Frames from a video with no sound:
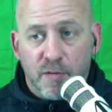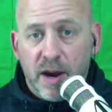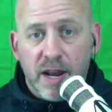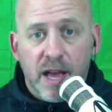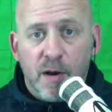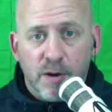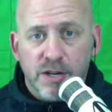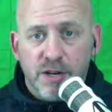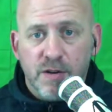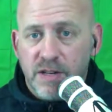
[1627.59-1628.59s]
right now what
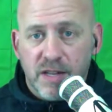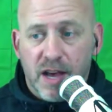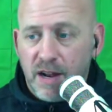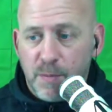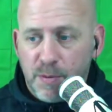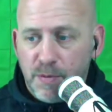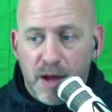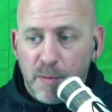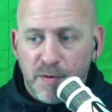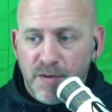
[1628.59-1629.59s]
you're doing is
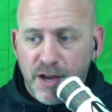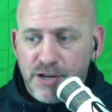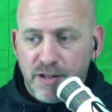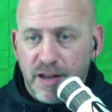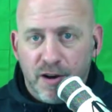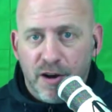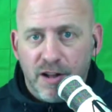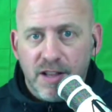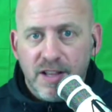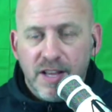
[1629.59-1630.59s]
not professional at
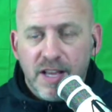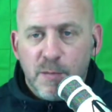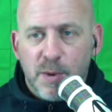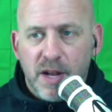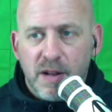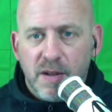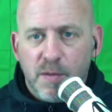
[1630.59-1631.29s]
all. But